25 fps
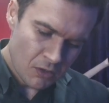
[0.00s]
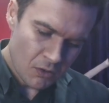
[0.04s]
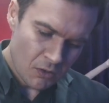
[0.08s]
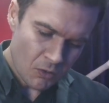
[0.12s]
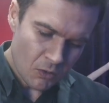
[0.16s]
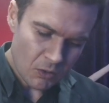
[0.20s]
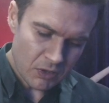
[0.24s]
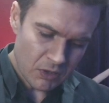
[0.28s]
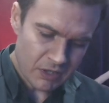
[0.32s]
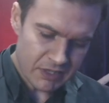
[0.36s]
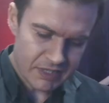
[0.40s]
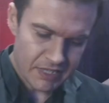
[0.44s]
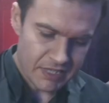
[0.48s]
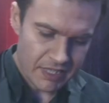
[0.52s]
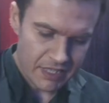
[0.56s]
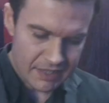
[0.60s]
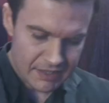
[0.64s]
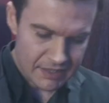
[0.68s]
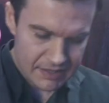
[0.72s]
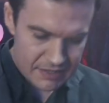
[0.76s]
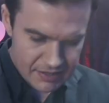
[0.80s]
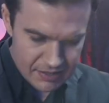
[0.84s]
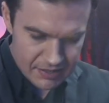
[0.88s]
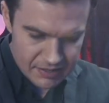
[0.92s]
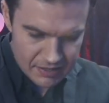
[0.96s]
All it
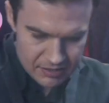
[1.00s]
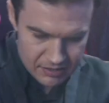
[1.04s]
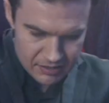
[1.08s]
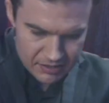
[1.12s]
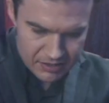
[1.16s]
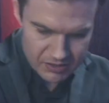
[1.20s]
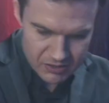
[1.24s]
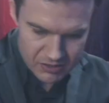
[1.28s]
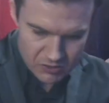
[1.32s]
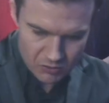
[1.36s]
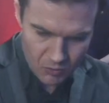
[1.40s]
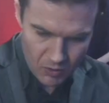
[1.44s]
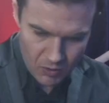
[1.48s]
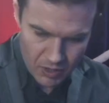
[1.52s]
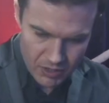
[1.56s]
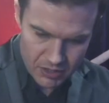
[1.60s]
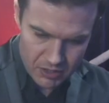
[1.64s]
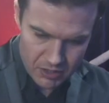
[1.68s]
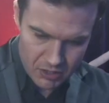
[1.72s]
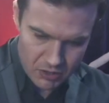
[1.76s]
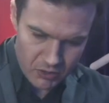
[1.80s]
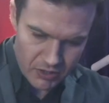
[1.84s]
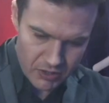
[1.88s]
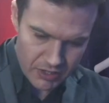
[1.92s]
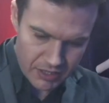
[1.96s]
takes is one
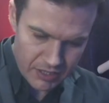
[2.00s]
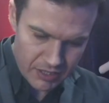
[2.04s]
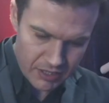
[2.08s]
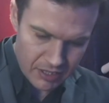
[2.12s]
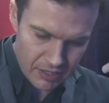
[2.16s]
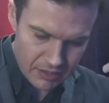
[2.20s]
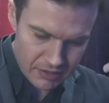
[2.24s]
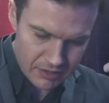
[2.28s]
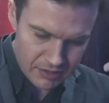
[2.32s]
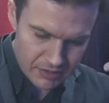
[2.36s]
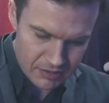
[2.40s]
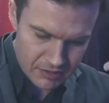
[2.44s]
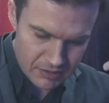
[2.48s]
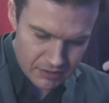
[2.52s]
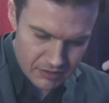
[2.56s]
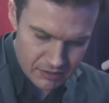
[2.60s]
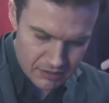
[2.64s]
quick cut,